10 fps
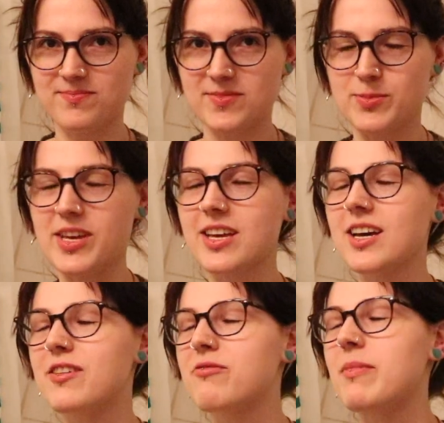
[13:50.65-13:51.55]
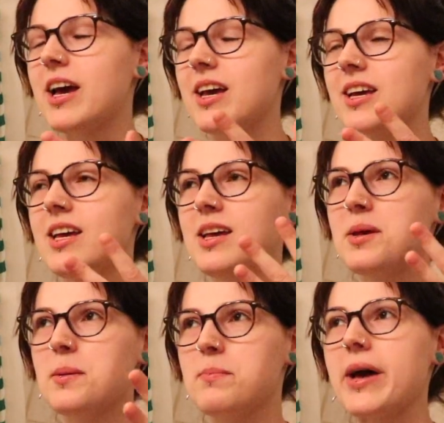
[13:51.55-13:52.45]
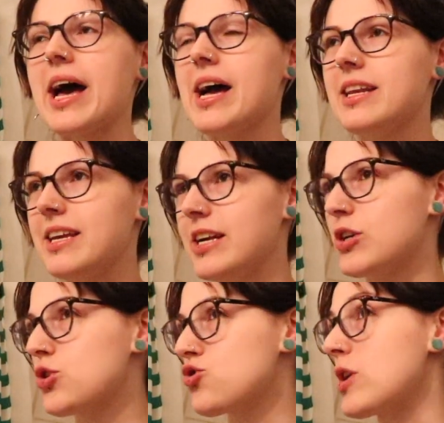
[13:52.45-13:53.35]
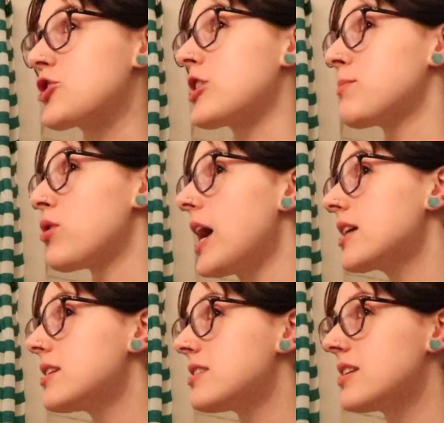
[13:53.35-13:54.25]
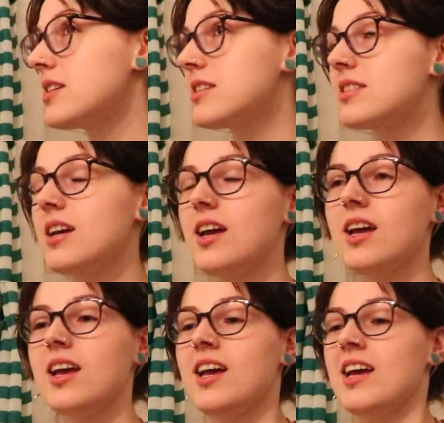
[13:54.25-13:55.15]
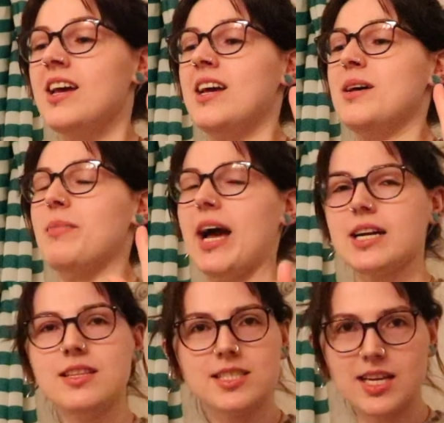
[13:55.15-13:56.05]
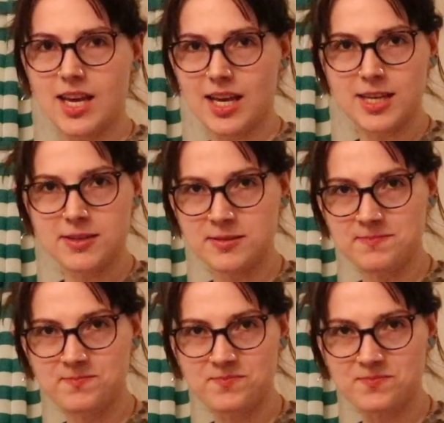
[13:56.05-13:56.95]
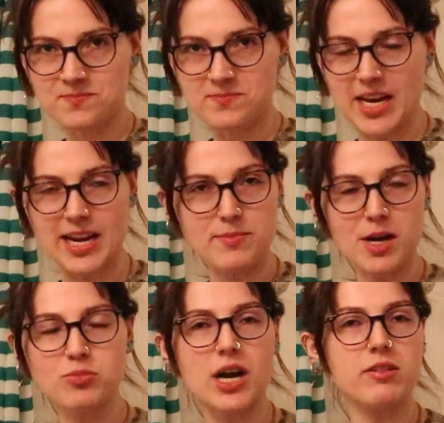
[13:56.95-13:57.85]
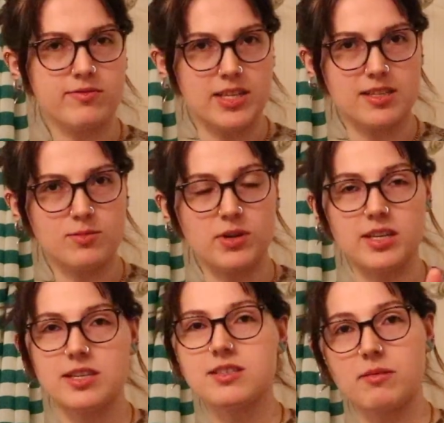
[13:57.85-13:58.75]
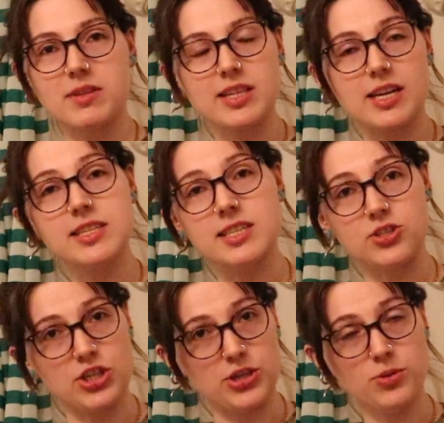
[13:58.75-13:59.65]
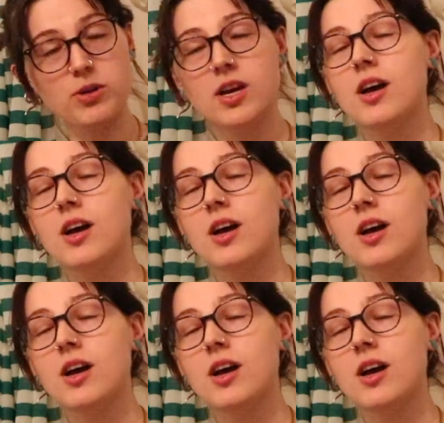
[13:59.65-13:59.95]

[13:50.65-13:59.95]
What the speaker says: Speaking of my bad ear stretching practices, back in the day, and I'm not proud of this, but it is something that I did do,